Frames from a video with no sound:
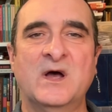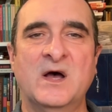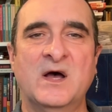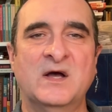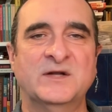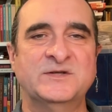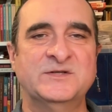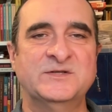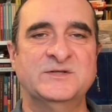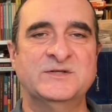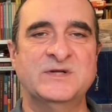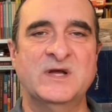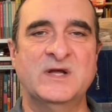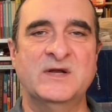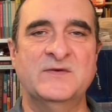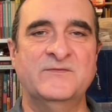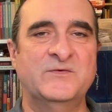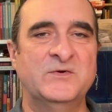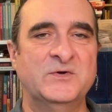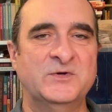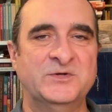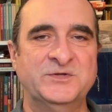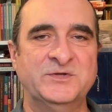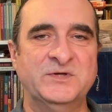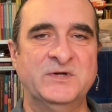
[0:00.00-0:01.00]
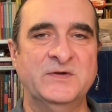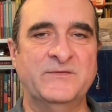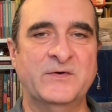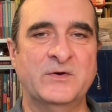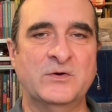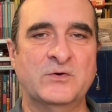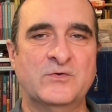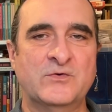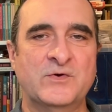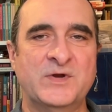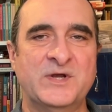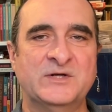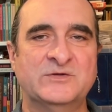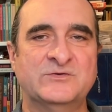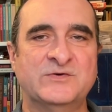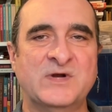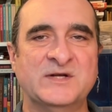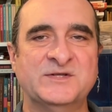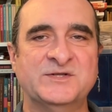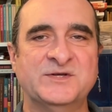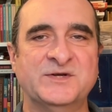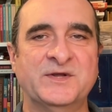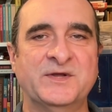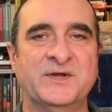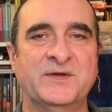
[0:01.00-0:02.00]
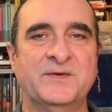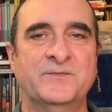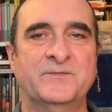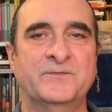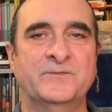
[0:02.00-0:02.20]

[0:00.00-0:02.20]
Argentine version of a Greek tragedy.